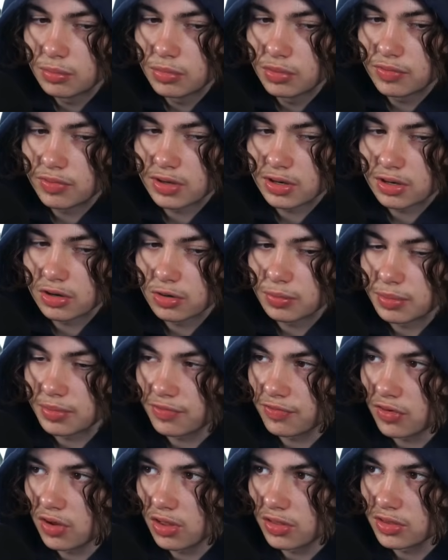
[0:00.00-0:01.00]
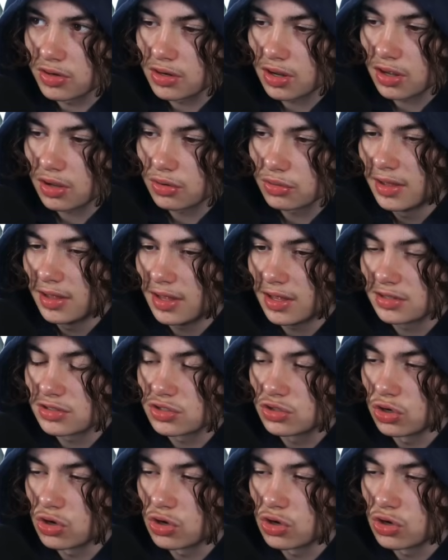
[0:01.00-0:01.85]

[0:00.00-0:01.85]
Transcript: Moving a little bit further down, he has his